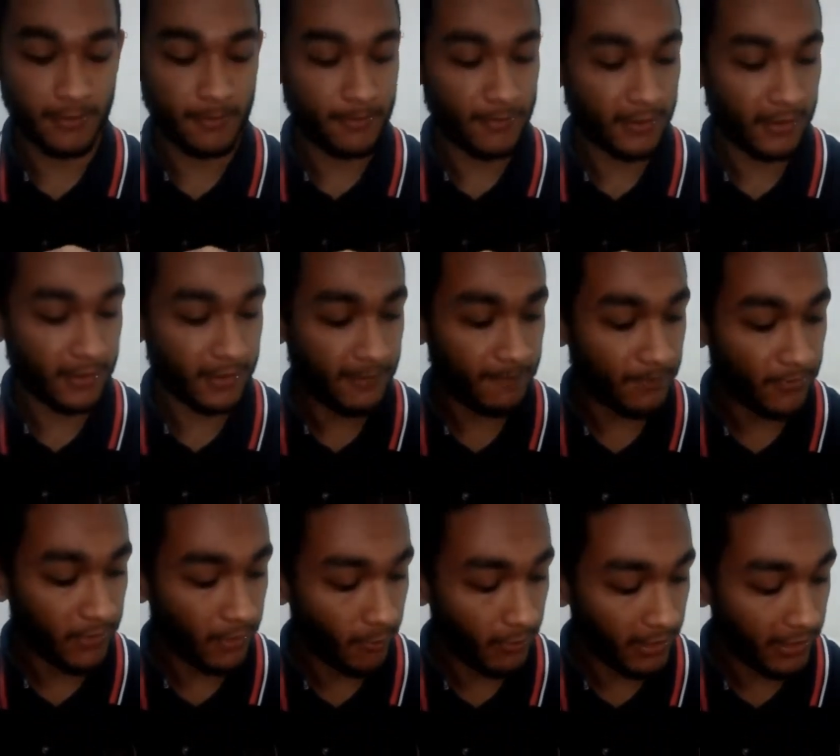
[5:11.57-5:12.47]
peg.
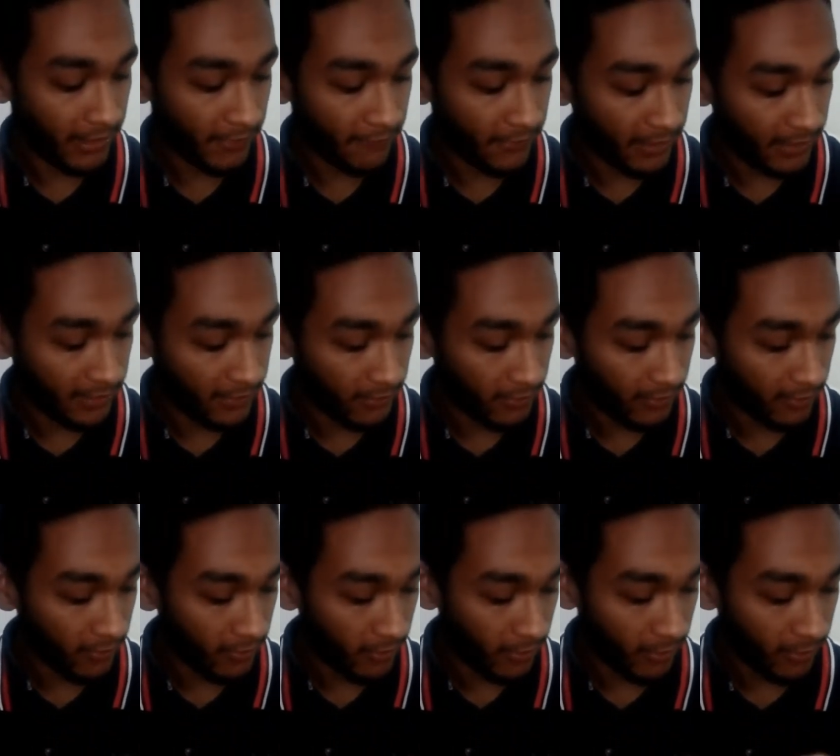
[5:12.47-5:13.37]
We will have a little
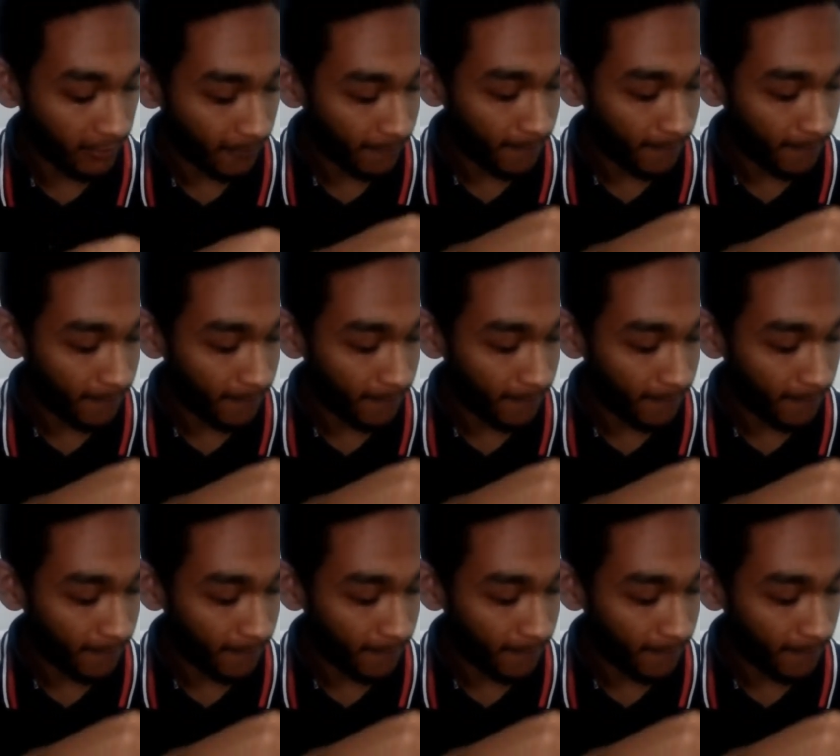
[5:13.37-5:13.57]
hole.